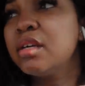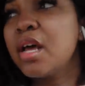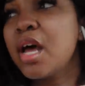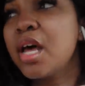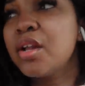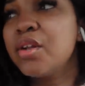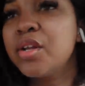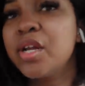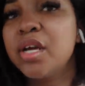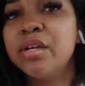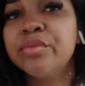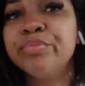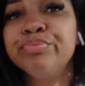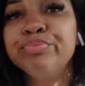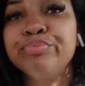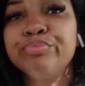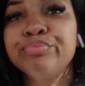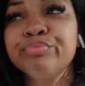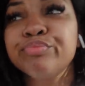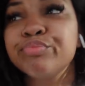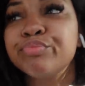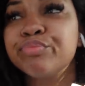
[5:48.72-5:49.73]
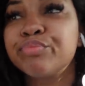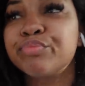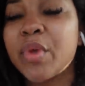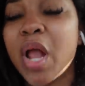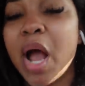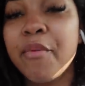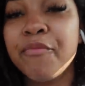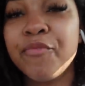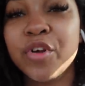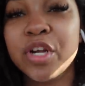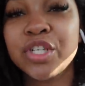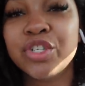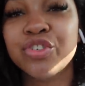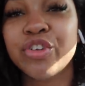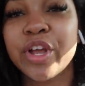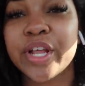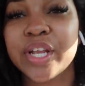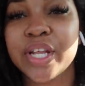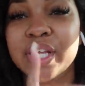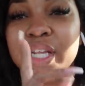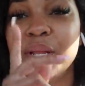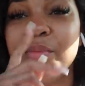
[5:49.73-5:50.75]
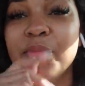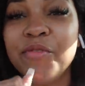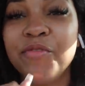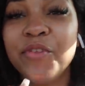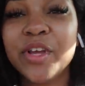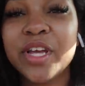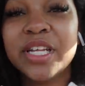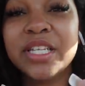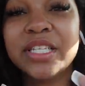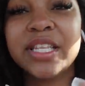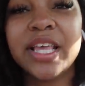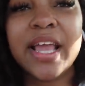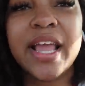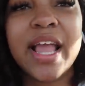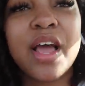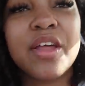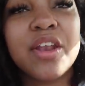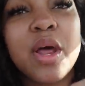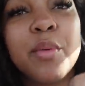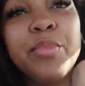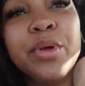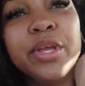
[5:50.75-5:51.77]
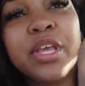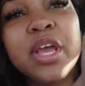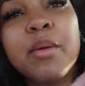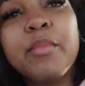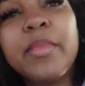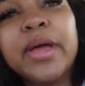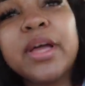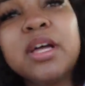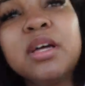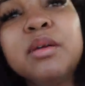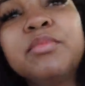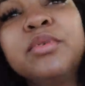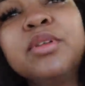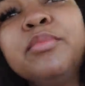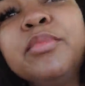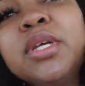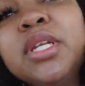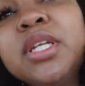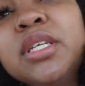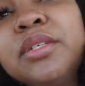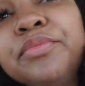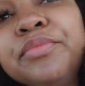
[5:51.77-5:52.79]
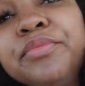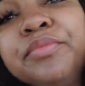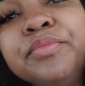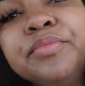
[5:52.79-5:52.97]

I don't know. I'm frustrated. Let me figure this thing out and I'll pick y'all back up in a minute.